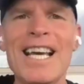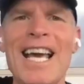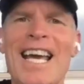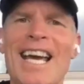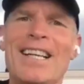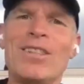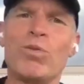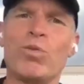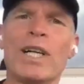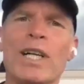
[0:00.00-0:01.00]
and
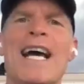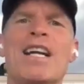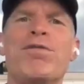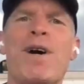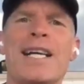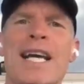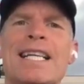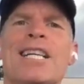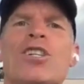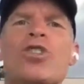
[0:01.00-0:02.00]
we're identifying it.
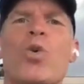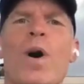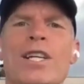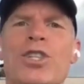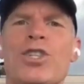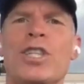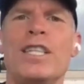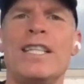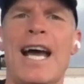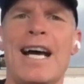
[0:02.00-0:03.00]
Here's the questions you
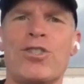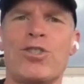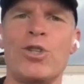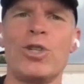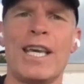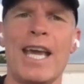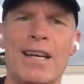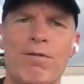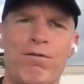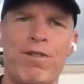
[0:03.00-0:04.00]
need to ask so you
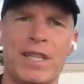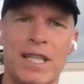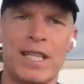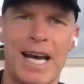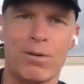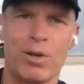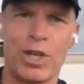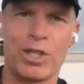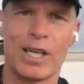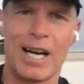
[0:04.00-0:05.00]
can fit the diet
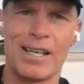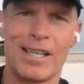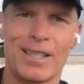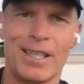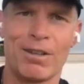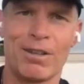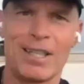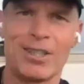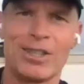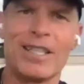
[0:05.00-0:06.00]
within your hierarchy of
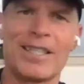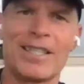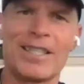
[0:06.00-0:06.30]
values inside